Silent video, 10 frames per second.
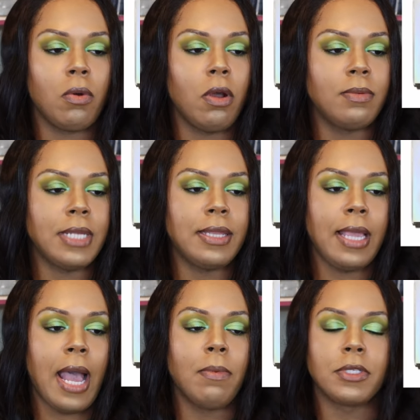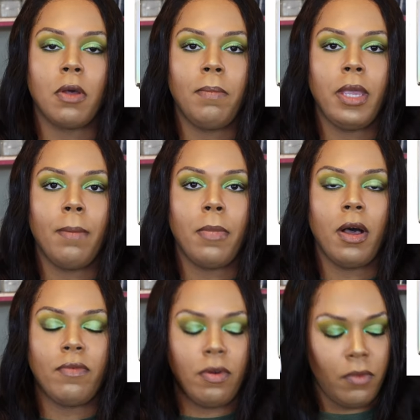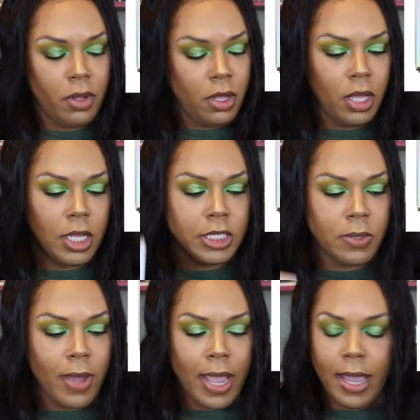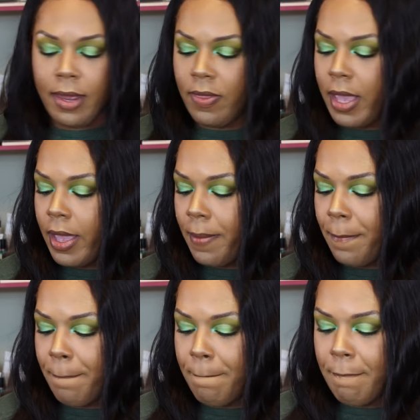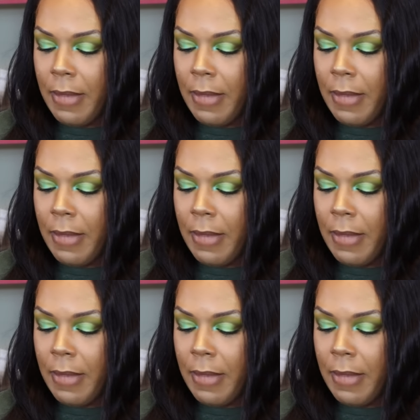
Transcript: crumbs and think I was going to be up off of her. So I added that.